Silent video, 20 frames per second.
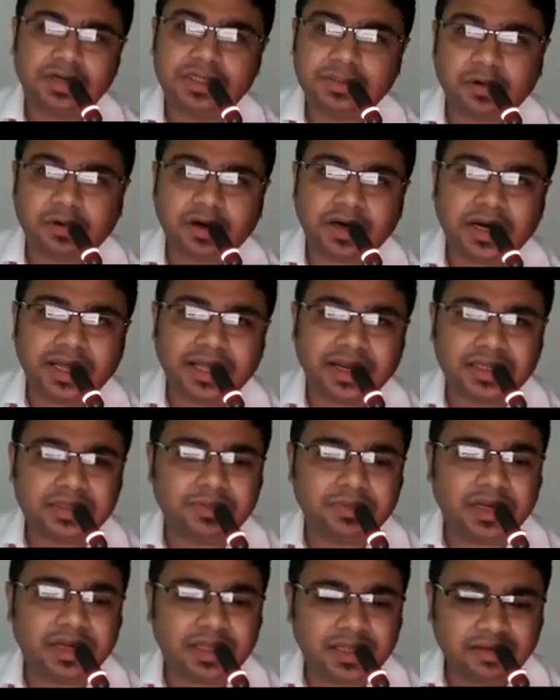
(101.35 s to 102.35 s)

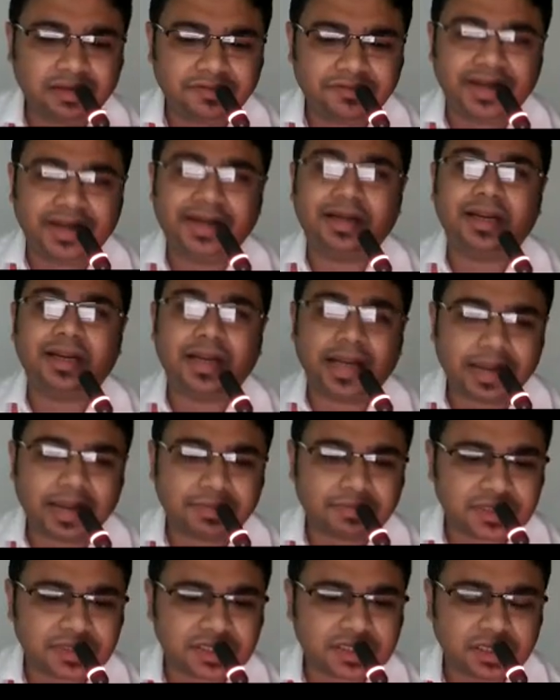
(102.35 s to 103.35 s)
spontaneous breathing fetal
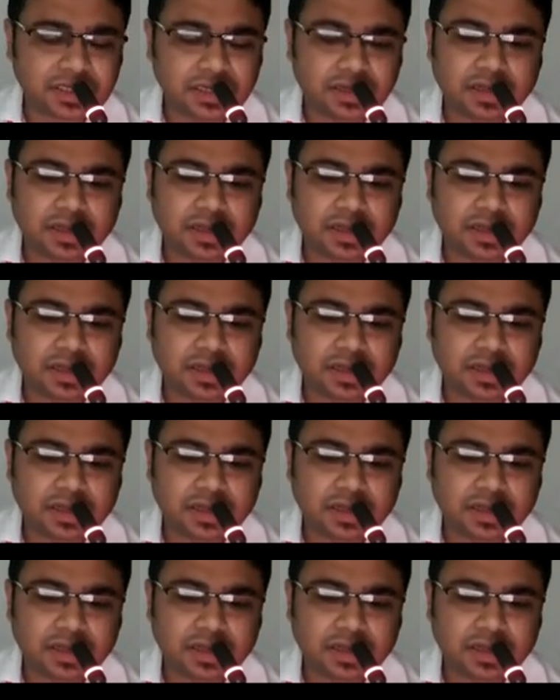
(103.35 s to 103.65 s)
lambs.